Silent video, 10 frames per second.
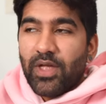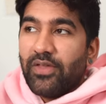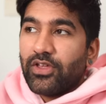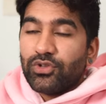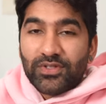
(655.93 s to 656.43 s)

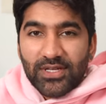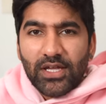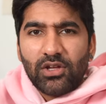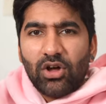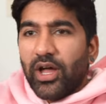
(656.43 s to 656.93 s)
And then you
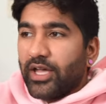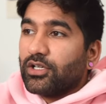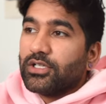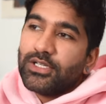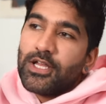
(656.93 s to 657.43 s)
see, oh, hang
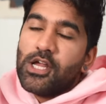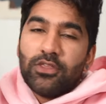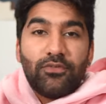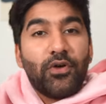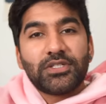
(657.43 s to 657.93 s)
on.
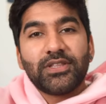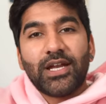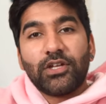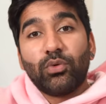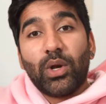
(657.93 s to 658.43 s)
The first thing that
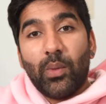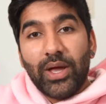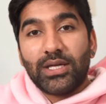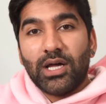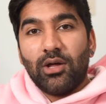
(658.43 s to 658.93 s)
I do when I
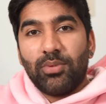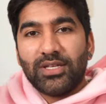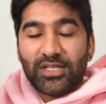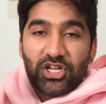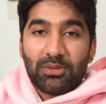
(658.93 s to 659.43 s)
wake up
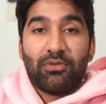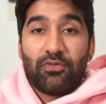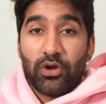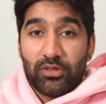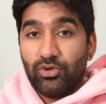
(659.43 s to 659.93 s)
is I check my
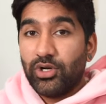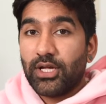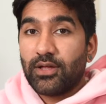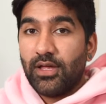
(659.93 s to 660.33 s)
phone in the morning.